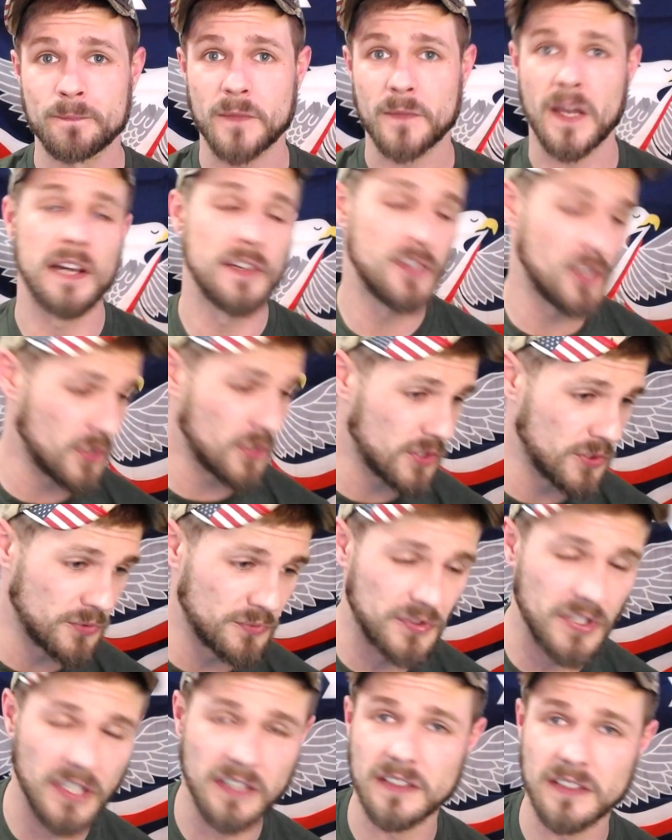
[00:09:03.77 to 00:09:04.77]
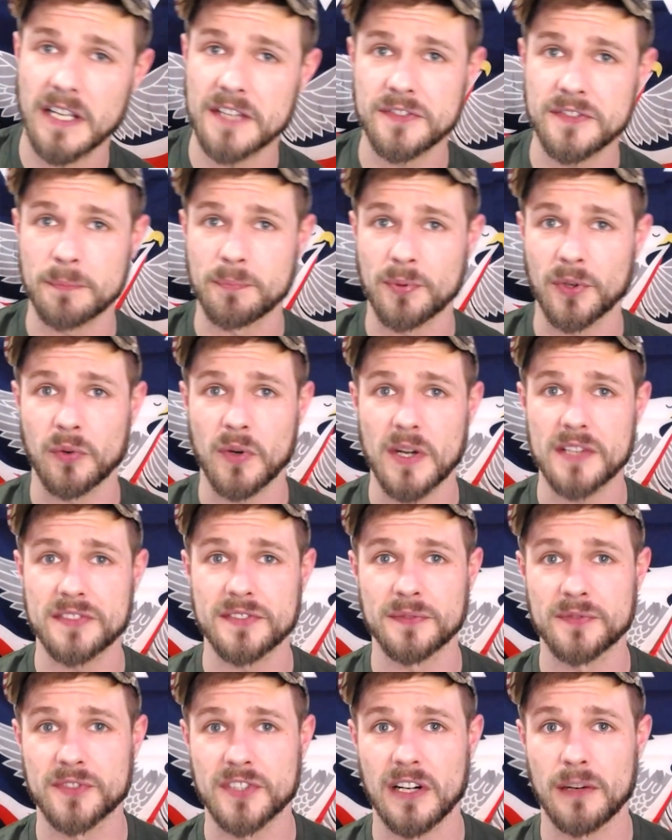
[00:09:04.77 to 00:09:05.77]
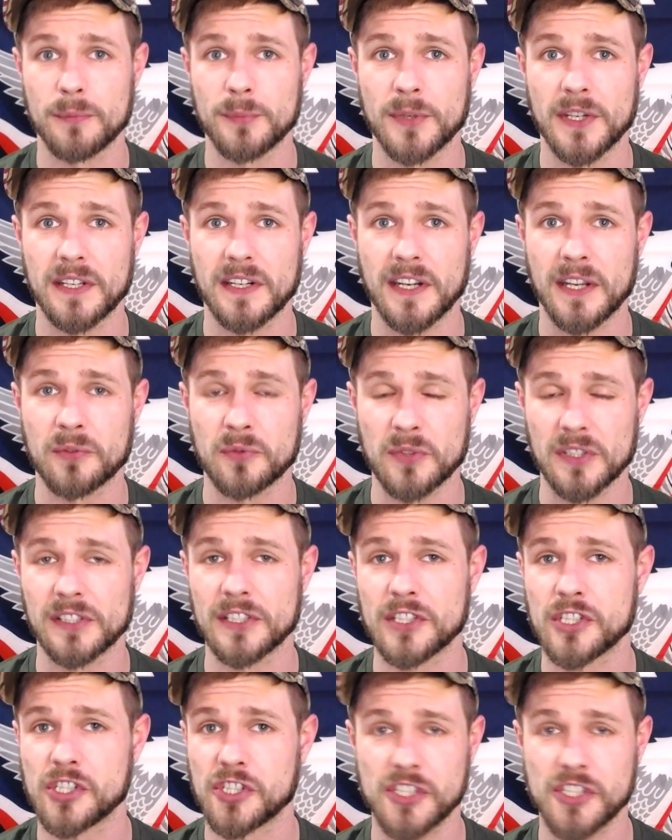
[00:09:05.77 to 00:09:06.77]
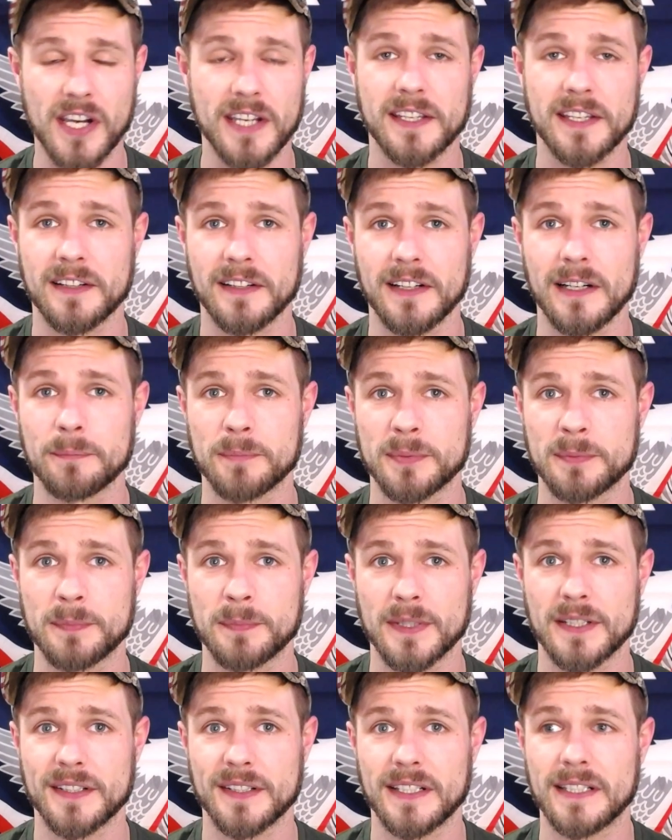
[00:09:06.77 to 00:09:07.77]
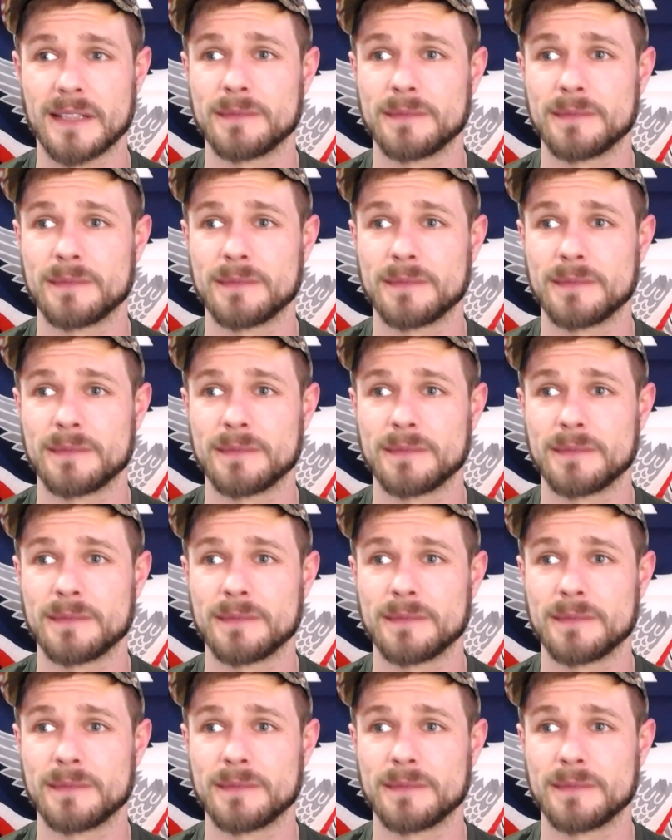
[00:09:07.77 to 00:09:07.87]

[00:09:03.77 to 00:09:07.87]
I know you've let the progressives come in and really shake it up, but